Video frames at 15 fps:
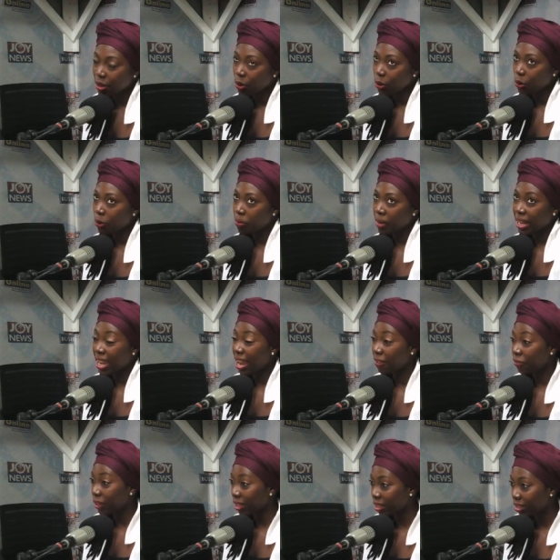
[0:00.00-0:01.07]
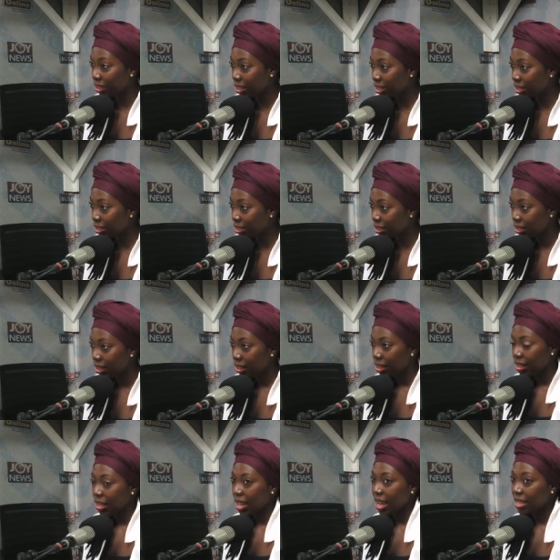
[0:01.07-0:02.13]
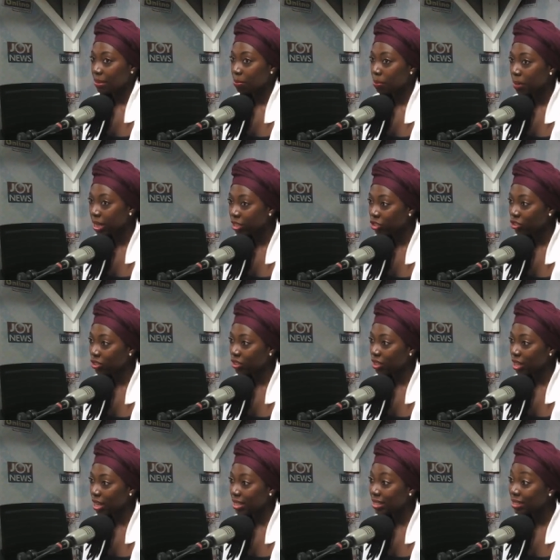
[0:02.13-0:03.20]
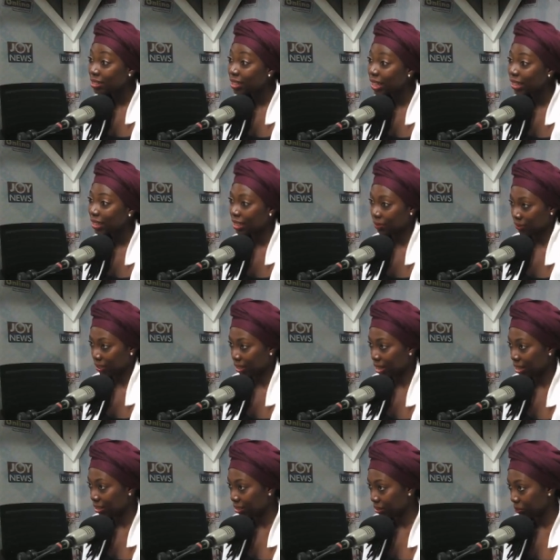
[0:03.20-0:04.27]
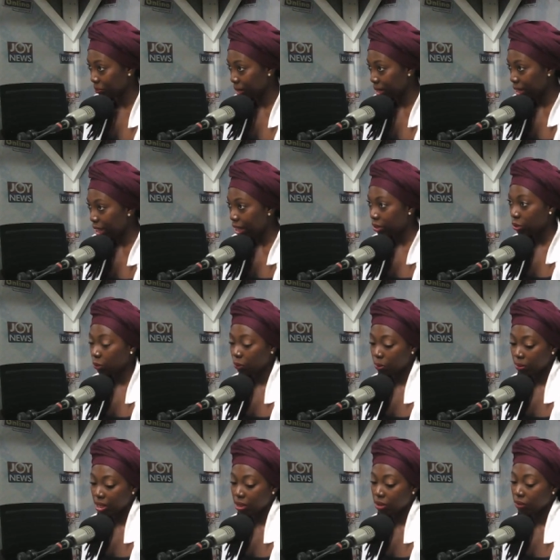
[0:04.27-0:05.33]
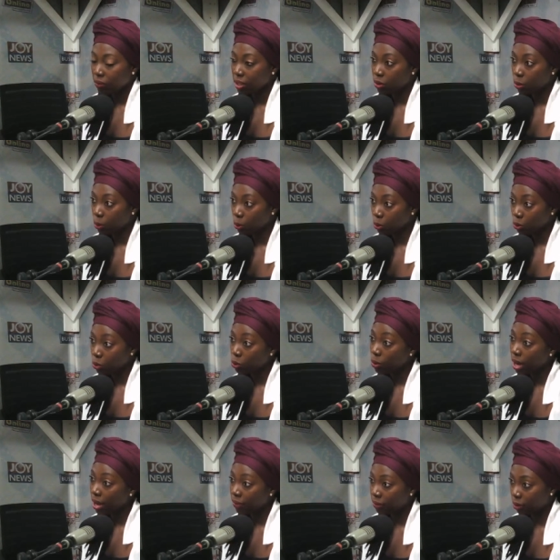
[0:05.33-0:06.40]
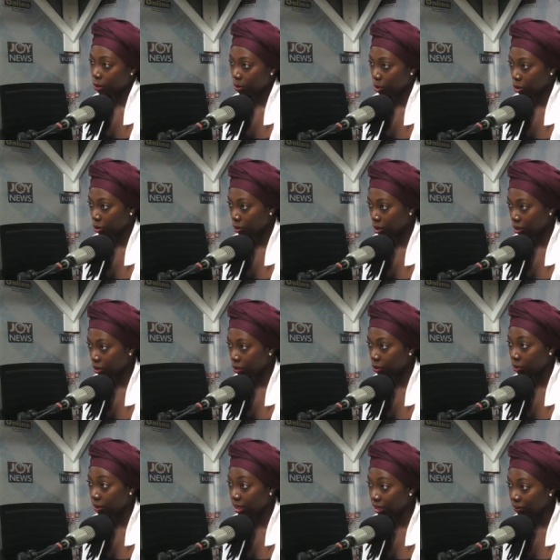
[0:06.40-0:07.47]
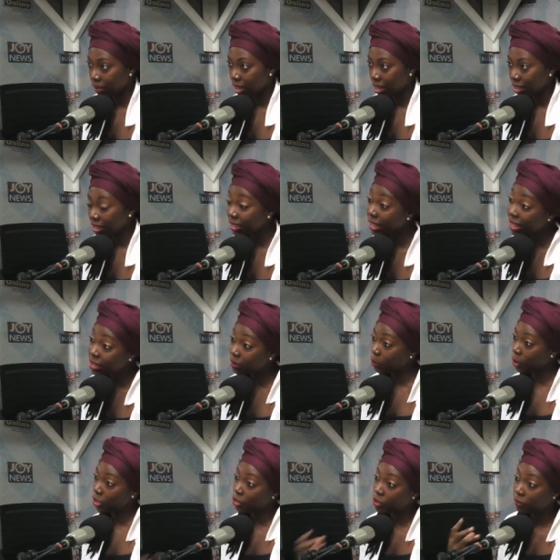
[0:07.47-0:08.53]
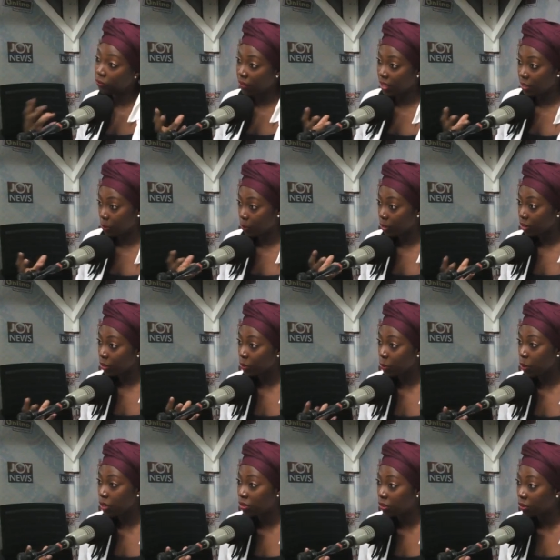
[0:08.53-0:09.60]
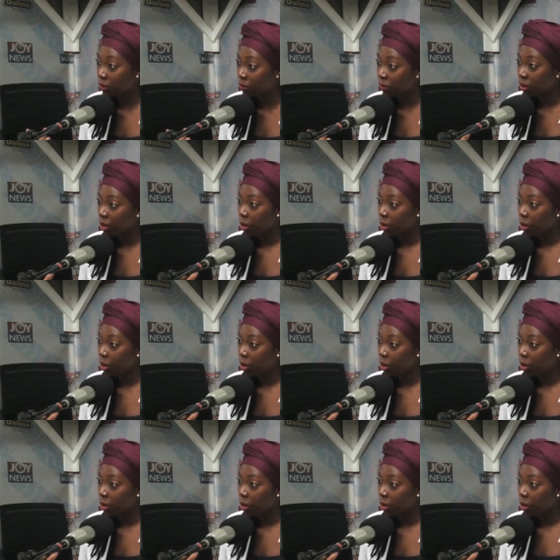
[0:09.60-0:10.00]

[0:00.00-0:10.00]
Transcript: or my Africanness as much until I left Ghana. And so, for many of us who do have the opportunity to leave Ghana, that's when you're faced with this question of